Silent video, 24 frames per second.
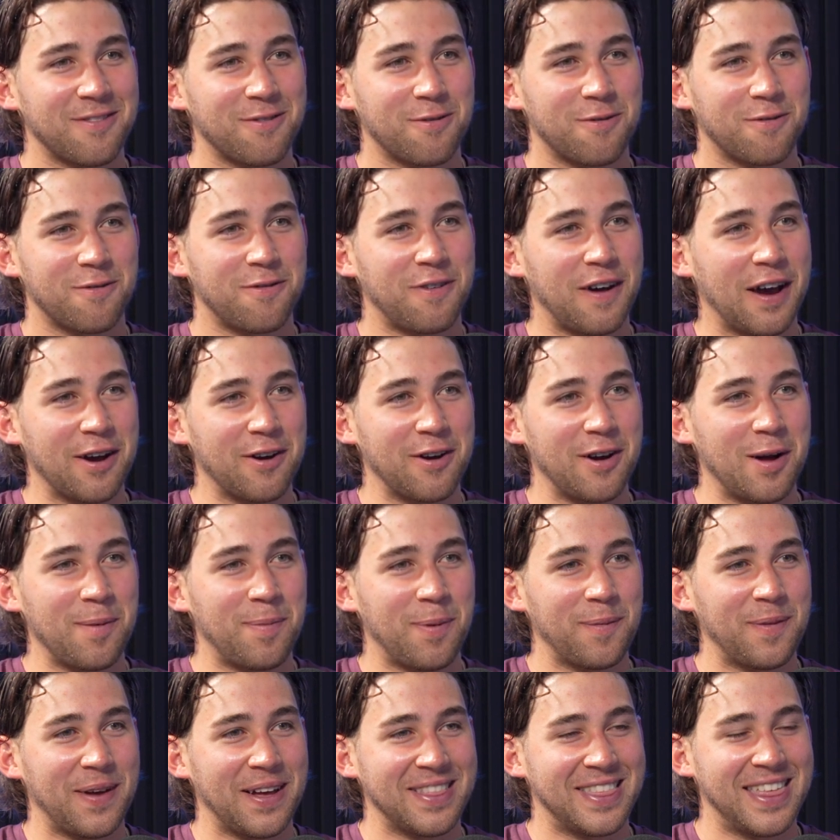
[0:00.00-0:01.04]
fired up
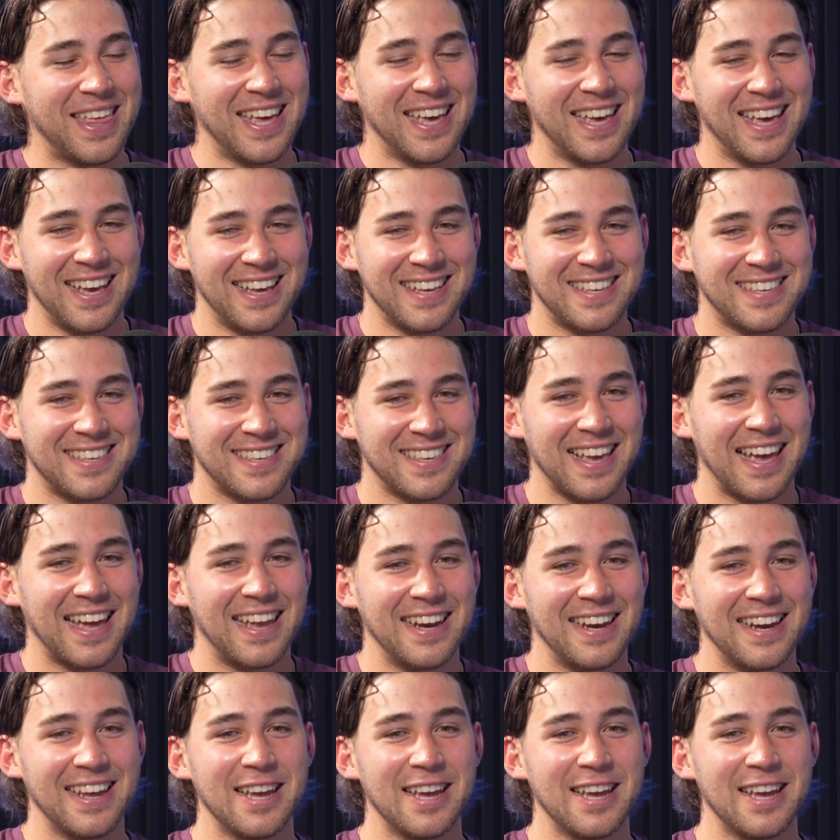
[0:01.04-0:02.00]
about this. And